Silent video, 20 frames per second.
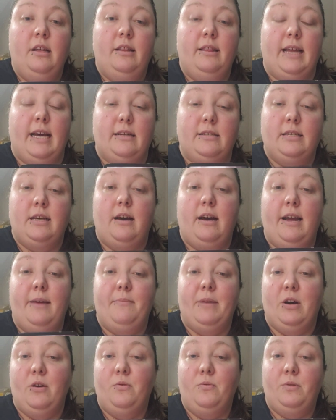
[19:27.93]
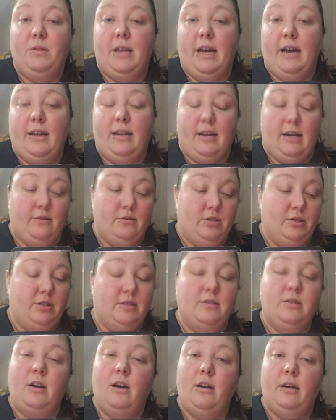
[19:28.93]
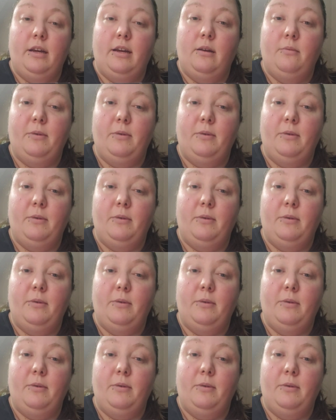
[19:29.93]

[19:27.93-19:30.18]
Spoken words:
That time out that I was just talking